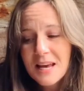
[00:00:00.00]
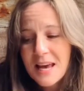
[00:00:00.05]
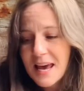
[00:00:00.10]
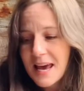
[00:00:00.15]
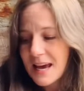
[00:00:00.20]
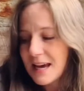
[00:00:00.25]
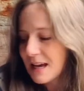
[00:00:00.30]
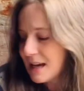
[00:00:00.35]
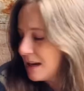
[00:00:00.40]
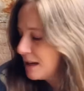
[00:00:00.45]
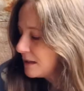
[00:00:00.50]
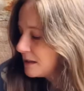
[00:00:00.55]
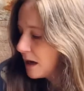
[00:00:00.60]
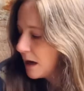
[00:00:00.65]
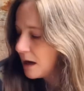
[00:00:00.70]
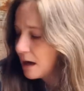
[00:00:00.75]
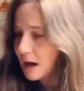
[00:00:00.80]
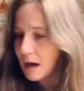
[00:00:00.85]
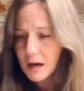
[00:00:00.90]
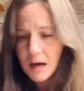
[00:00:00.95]
And
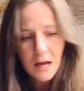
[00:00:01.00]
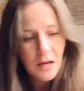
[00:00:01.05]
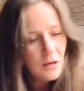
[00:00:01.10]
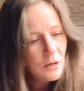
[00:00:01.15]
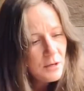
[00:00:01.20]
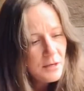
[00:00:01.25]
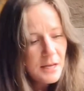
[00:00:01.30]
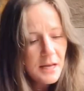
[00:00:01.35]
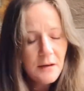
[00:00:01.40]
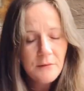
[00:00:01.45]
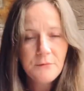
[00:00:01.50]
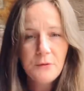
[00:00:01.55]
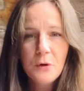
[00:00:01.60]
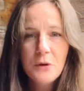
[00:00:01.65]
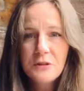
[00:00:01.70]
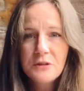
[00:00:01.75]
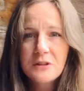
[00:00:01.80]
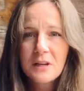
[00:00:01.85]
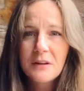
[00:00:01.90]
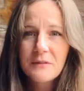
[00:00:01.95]
I got a good handful
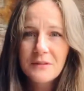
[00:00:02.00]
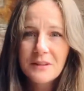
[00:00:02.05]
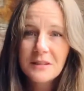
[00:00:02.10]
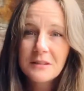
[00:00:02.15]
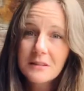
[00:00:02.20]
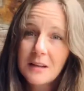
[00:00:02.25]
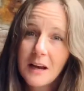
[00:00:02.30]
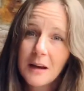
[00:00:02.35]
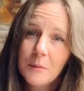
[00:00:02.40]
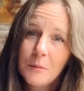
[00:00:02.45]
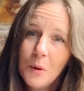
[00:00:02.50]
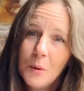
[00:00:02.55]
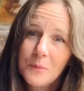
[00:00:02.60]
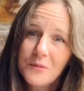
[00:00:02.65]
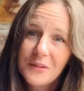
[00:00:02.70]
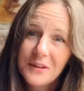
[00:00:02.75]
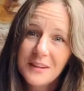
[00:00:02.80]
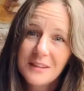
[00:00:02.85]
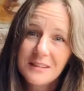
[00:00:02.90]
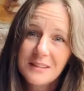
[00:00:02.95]
of stuff this time.
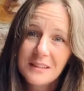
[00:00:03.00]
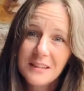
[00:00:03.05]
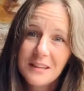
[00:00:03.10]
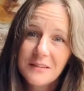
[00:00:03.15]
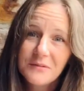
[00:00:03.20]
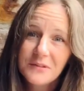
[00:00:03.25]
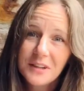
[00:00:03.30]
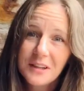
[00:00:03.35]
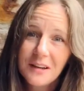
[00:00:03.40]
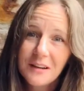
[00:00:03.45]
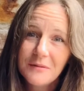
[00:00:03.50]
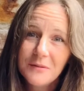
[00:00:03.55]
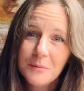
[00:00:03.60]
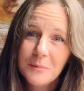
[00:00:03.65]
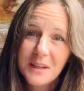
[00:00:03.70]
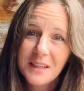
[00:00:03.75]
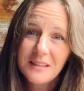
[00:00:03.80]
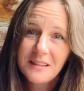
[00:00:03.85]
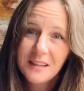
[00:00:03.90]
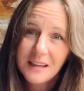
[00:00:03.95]
Hopefully it's enough to cover
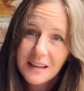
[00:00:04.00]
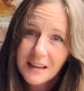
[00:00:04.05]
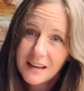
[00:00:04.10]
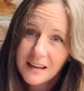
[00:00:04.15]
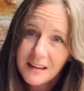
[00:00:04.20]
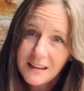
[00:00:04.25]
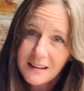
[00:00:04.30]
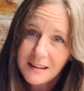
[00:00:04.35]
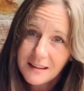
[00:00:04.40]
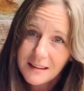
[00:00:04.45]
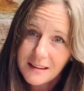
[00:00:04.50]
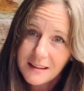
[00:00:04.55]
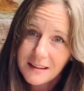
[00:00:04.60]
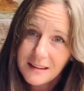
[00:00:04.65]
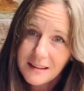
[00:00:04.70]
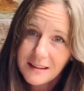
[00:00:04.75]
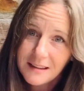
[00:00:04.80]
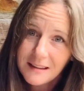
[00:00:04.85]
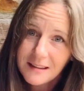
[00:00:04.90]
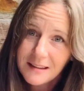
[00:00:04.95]
my ticket.
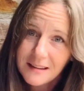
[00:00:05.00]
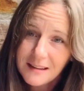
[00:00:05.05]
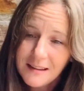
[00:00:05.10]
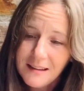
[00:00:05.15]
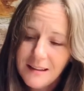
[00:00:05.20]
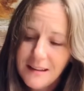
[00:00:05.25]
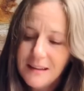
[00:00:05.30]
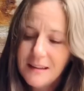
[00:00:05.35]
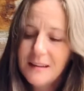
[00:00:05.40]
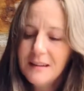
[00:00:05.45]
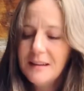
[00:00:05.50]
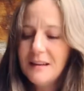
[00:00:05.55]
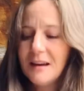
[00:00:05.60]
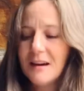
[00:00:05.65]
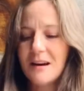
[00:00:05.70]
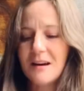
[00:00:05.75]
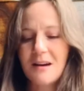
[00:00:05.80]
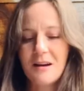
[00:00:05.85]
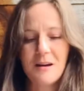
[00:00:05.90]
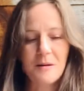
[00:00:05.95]

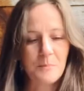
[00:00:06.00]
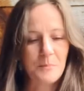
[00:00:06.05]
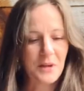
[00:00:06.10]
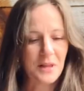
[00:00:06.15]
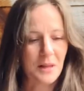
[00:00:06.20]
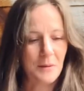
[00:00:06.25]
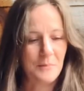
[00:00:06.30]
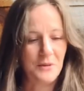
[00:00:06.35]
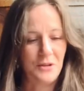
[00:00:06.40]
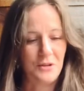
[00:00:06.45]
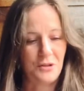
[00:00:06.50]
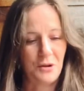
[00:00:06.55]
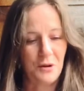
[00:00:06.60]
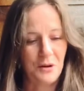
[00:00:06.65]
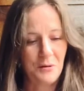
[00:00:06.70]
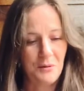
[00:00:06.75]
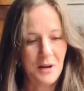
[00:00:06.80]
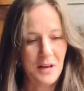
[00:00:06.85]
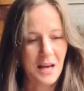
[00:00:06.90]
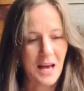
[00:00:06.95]
But let me show
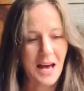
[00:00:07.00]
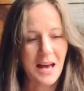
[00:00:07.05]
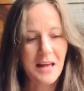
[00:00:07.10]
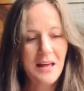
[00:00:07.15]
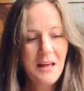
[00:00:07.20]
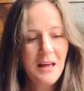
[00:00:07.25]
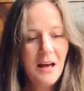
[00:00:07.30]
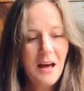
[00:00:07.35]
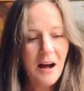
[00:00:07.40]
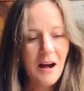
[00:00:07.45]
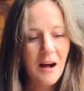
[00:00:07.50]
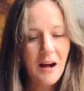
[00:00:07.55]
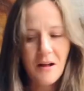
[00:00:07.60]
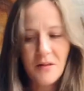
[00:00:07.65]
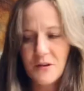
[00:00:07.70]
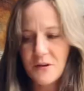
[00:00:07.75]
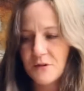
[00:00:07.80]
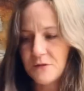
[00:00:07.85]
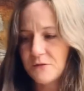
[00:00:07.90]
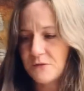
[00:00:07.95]
you what I got.
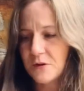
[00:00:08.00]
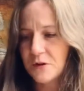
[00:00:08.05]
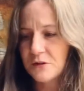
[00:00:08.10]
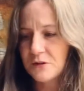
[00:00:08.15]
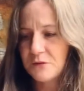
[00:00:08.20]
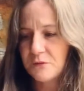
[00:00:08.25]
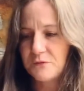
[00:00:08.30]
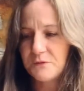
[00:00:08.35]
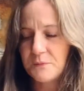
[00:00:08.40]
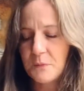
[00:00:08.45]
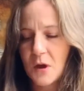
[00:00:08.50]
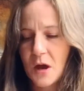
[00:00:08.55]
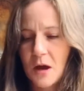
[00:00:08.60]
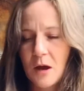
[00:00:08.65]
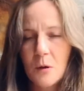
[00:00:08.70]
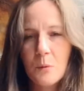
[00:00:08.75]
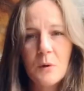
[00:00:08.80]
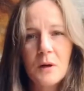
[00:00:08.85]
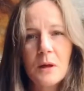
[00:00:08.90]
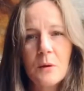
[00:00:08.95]
The first
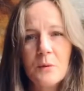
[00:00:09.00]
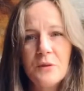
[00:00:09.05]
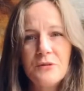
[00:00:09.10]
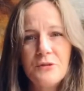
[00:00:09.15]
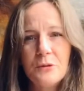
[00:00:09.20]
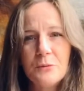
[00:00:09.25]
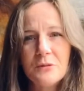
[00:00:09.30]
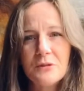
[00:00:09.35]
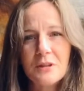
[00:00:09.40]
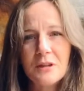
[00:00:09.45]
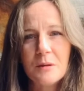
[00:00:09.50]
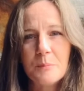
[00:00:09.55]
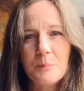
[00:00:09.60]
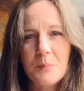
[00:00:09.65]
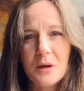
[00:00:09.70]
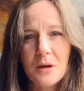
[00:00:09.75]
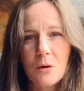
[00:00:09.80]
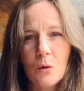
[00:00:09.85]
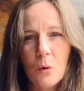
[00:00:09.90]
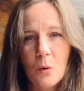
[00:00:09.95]
one I went to was in a
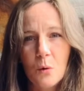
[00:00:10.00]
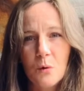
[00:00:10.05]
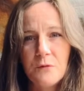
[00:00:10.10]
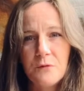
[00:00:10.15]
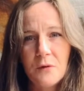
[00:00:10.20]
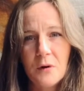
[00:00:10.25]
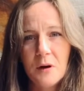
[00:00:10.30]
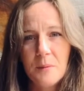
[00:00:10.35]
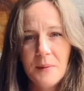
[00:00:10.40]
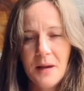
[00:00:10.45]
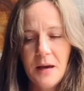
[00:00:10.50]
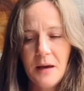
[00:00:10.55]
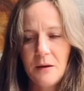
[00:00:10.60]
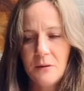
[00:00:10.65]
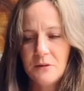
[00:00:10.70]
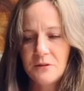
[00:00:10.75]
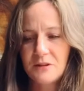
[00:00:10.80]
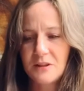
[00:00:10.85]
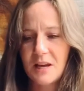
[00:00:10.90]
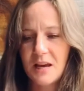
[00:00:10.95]
big old
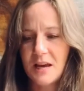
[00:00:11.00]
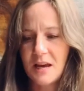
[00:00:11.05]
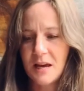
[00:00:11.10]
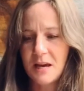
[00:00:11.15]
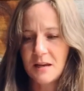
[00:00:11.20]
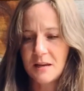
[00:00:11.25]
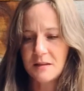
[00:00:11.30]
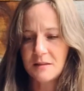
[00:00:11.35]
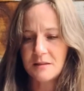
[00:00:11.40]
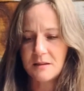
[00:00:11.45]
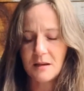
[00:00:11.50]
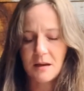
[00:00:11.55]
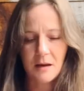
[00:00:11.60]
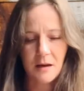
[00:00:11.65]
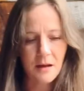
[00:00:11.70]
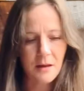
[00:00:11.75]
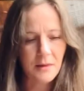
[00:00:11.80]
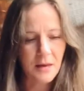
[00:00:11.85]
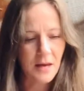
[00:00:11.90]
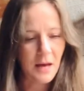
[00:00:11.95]
farmhouse, and
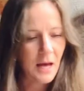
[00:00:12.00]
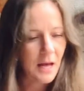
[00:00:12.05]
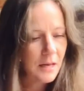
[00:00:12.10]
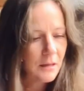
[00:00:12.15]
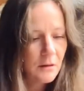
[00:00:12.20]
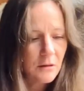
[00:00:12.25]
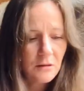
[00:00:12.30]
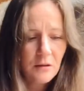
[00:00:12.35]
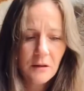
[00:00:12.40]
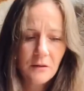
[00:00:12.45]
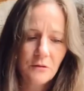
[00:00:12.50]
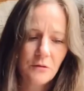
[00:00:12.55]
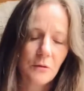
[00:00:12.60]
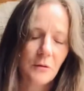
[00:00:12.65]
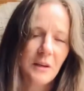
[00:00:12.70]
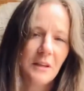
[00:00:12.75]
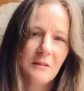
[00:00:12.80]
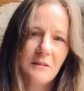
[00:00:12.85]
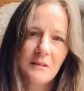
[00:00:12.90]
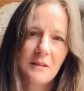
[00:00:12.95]
they had tons of
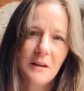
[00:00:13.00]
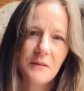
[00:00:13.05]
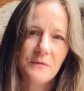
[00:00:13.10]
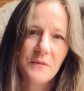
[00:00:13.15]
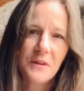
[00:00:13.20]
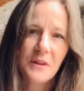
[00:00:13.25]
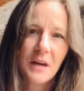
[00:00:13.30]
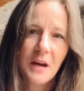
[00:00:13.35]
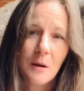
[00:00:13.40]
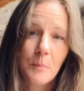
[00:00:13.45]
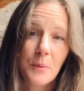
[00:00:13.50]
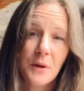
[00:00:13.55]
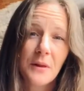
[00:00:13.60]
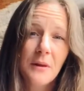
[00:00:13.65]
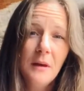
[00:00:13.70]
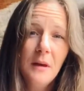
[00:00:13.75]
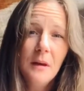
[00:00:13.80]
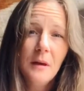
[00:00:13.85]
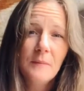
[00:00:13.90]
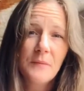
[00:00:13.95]
great stuff in there, but
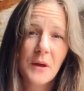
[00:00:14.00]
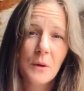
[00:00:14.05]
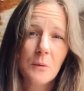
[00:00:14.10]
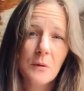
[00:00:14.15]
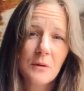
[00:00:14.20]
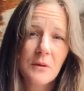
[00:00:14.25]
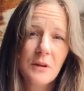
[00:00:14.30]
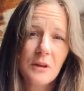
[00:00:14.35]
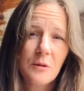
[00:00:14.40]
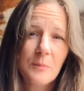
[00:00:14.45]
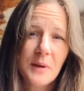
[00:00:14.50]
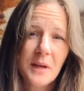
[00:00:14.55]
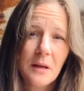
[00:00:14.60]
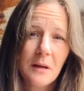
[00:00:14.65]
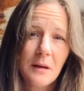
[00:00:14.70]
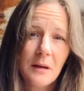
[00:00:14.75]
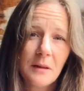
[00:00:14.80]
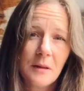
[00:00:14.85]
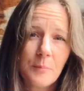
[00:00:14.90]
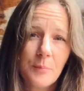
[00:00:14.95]
they were a little bit
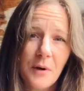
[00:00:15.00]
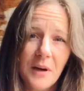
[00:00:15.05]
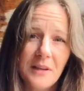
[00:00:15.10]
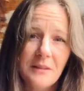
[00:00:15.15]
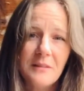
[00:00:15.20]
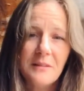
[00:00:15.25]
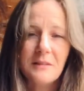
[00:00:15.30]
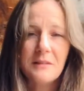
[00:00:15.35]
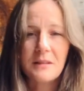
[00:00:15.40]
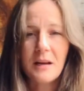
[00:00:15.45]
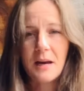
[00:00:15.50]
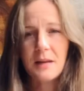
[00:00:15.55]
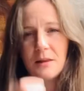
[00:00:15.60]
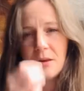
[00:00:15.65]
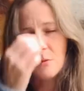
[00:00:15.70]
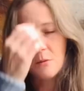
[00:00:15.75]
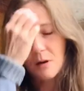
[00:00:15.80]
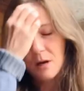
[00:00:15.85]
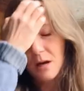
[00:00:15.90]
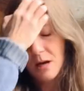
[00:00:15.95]
on the pricey side. They
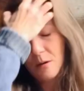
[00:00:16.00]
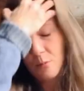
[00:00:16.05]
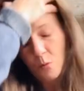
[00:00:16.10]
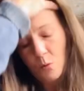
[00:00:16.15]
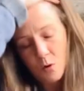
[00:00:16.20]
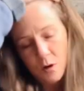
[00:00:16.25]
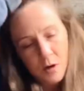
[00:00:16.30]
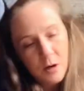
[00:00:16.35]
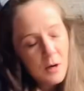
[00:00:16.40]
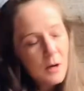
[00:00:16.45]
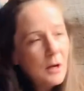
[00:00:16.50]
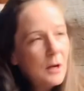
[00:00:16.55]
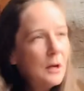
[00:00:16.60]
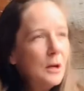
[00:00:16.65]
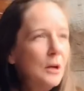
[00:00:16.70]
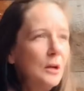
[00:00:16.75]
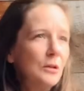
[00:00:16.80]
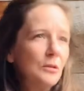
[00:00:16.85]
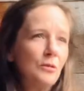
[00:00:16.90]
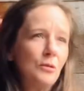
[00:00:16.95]
were kind of more
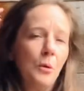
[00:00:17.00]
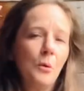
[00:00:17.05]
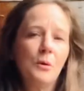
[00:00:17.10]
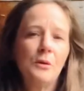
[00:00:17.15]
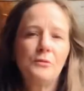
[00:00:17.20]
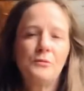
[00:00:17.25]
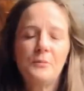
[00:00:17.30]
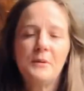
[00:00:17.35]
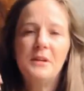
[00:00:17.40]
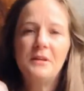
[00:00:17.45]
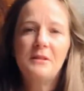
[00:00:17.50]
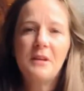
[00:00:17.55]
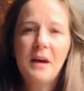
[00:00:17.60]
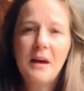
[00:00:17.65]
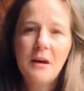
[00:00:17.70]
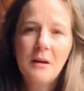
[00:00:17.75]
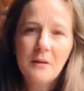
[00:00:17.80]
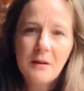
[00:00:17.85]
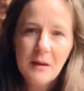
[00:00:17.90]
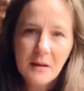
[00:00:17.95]
towards
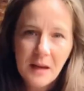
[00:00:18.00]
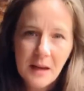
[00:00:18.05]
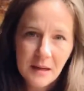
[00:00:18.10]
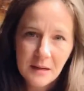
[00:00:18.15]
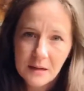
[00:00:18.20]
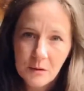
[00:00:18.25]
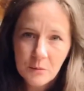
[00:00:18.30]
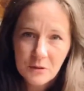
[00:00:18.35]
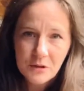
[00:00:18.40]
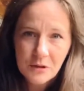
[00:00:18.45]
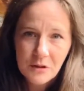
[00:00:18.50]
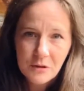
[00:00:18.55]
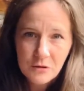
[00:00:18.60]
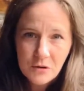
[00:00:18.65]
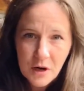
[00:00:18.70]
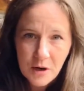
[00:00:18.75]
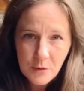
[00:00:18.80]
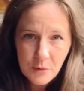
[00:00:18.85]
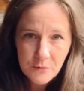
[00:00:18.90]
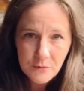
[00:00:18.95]
retail, and I wasn't going to
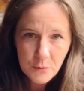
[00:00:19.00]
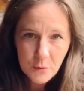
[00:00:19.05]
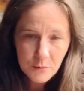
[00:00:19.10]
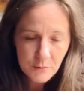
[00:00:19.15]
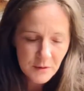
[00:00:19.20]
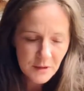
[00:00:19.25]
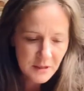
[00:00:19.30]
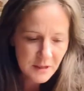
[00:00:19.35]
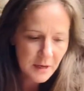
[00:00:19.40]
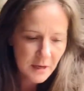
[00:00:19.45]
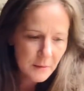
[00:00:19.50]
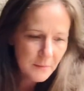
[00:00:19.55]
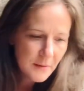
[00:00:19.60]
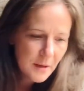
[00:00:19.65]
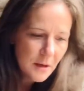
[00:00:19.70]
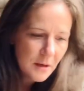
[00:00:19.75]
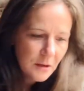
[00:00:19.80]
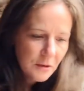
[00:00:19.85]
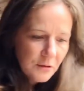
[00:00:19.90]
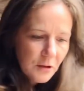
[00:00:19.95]
try to afford retail.
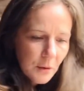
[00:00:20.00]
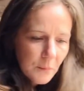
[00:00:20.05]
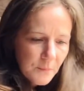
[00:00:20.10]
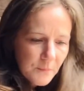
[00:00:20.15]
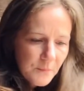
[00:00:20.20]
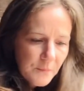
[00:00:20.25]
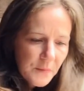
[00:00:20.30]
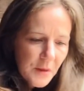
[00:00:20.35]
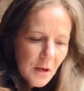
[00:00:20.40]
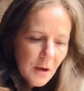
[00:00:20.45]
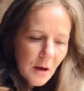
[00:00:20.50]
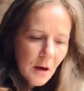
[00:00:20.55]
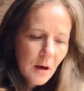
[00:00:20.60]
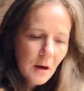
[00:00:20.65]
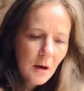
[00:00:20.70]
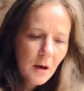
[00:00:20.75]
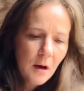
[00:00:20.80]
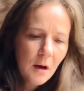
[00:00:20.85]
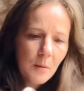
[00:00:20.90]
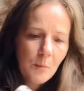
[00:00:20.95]
So
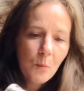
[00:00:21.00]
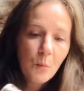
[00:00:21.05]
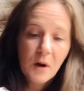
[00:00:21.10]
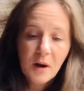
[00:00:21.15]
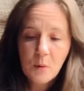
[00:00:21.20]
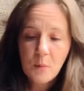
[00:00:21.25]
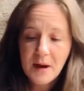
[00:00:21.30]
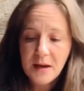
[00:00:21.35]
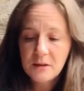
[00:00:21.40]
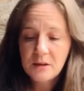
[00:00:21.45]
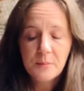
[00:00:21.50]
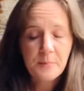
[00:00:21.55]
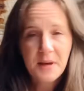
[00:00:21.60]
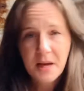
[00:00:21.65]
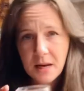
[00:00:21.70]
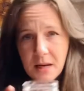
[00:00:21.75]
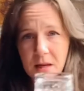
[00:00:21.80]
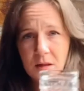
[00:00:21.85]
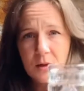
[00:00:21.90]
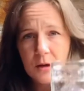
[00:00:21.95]
what I wound up
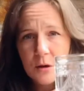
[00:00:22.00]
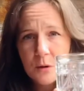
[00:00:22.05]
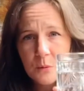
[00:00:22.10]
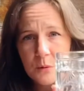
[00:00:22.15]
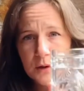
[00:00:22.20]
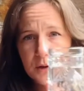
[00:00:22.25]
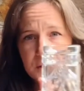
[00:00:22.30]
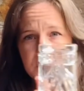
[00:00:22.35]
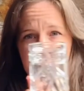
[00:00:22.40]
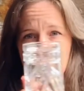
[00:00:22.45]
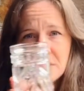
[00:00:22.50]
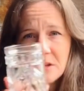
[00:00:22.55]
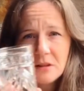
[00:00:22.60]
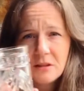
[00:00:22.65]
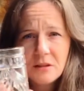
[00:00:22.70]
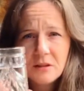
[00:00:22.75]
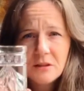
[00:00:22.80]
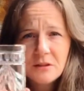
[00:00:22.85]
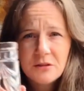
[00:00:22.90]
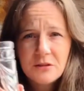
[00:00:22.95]
getting, though, was this
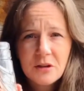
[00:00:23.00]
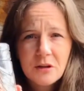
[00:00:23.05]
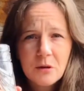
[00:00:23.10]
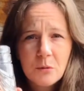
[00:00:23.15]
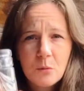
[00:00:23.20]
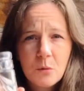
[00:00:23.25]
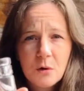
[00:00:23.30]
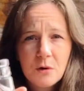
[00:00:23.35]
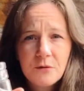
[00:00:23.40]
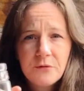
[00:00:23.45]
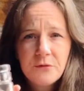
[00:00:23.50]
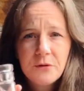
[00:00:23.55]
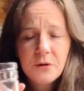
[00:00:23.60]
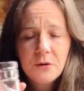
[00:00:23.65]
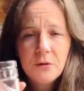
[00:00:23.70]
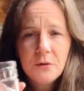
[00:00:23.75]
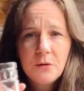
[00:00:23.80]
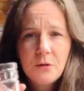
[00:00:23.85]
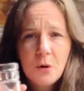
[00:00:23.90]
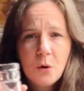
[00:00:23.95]
is the
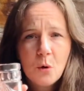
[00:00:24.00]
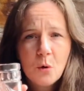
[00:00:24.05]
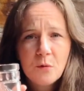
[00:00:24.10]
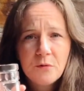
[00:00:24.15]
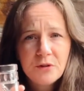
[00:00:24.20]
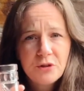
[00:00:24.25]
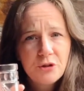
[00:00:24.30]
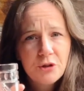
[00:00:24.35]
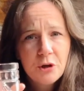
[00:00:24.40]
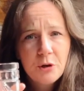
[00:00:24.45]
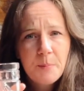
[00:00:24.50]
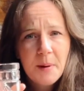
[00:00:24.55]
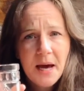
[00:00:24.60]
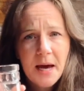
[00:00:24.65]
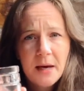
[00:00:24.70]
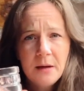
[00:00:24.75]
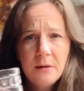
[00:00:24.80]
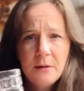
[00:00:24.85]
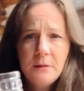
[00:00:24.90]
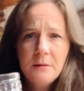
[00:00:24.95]
Waterford Overture
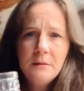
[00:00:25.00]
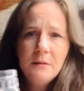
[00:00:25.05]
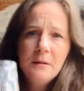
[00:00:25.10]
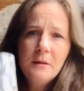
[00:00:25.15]
pattern.